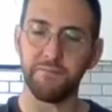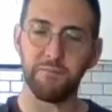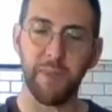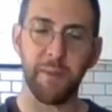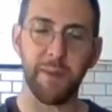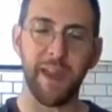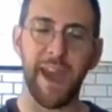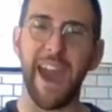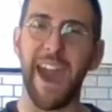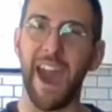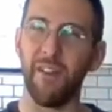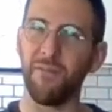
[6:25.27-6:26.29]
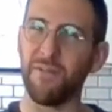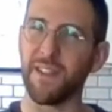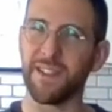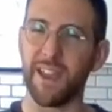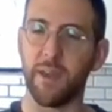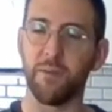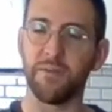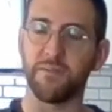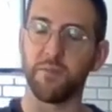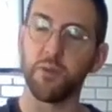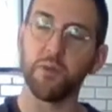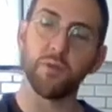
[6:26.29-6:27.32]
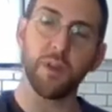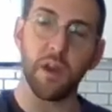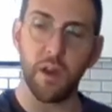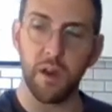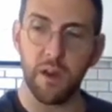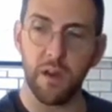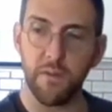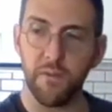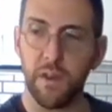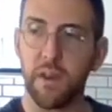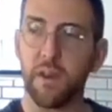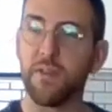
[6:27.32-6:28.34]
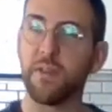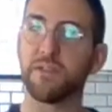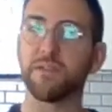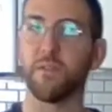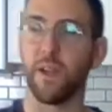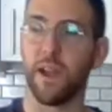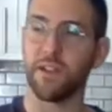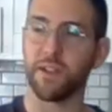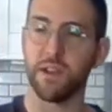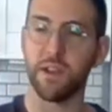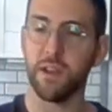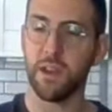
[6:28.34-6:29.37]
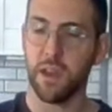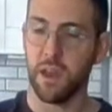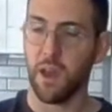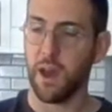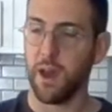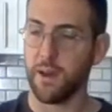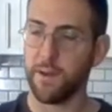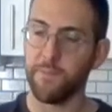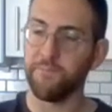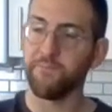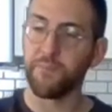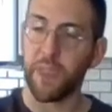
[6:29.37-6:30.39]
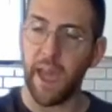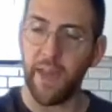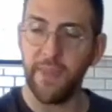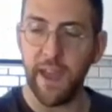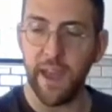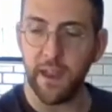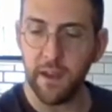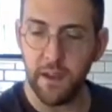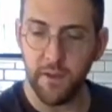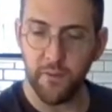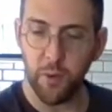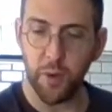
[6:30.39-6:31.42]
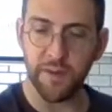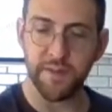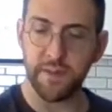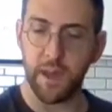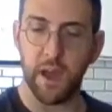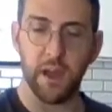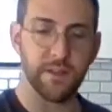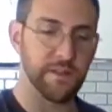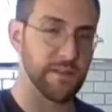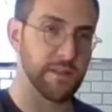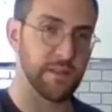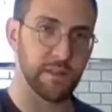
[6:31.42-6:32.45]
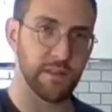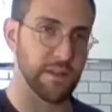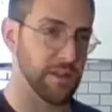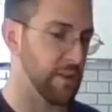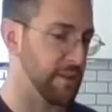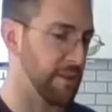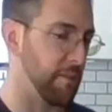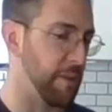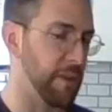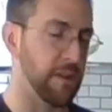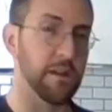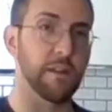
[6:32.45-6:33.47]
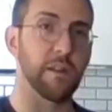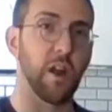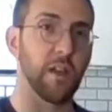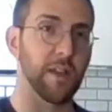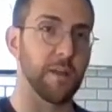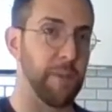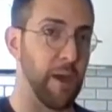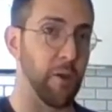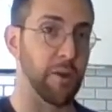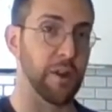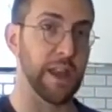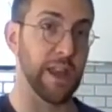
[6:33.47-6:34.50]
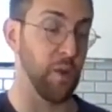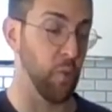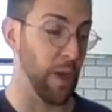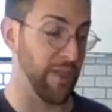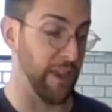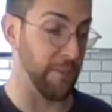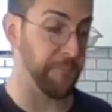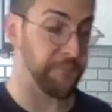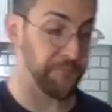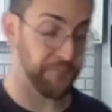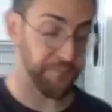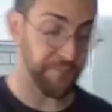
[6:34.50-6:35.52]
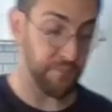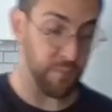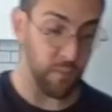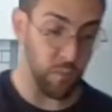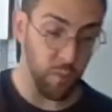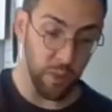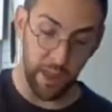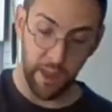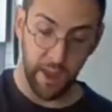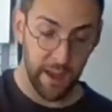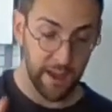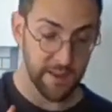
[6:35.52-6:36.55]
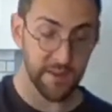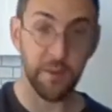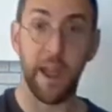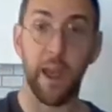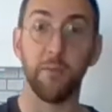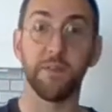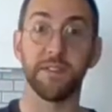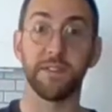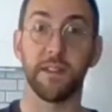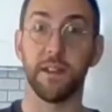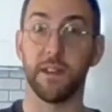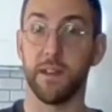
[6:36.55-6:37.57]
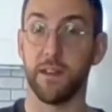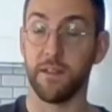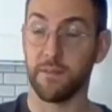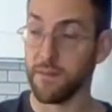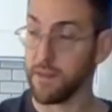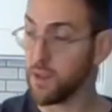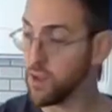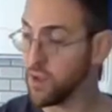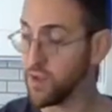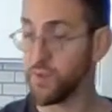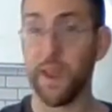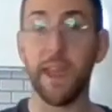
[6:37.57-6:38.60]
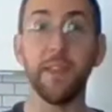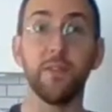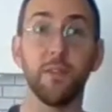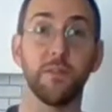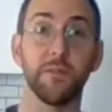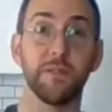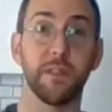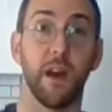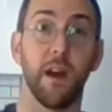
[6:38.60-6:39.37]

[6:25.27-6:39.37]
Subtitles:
maybe a half a tablespoon of the sriracha. And then of course just shook some of the garlic powder in with it. So now I'm just gonna drain those